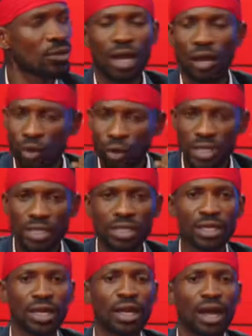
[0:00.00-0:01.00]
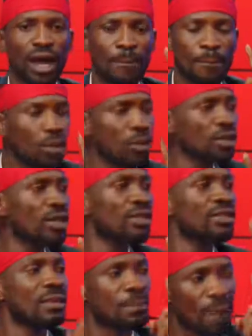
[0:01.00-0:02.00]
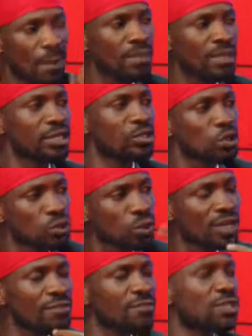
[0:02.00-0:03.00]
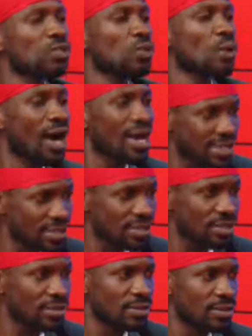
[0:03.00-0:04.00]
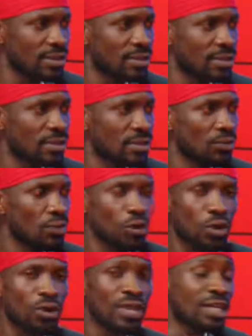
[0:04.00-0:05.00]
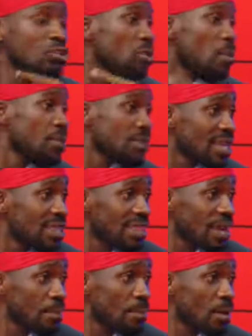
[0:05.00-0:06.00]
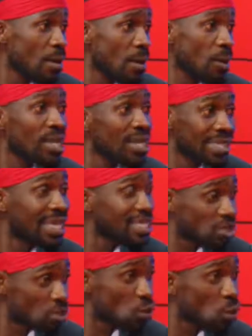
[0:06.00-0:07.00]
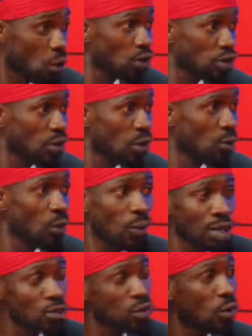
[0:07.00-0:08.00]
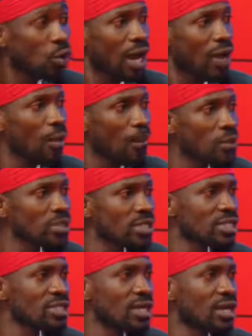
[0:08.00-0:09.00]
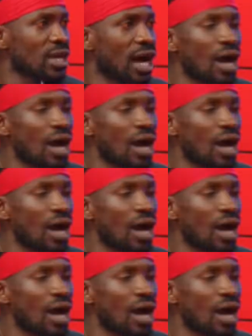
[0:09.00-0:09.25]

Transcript: we are calling upon the public not to leave it to us. We go there to represent them, but when it gets too hot, we want to call our bosses.